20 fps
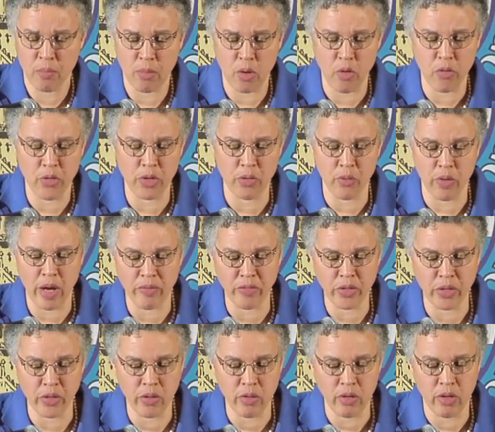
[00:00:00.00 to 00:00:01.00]
both in
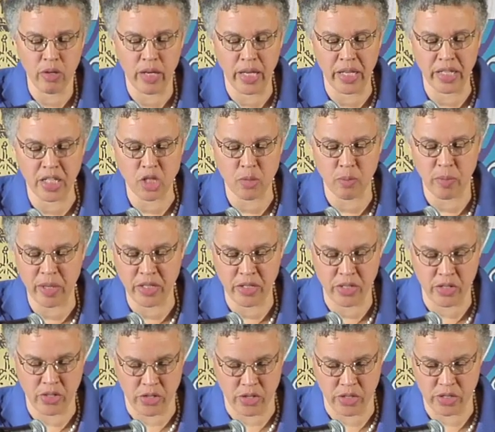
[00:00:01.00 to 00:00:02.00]
revenue and
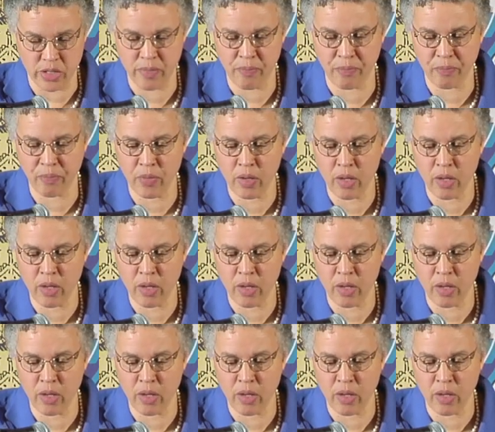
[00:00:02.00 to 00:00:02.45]
expenditures.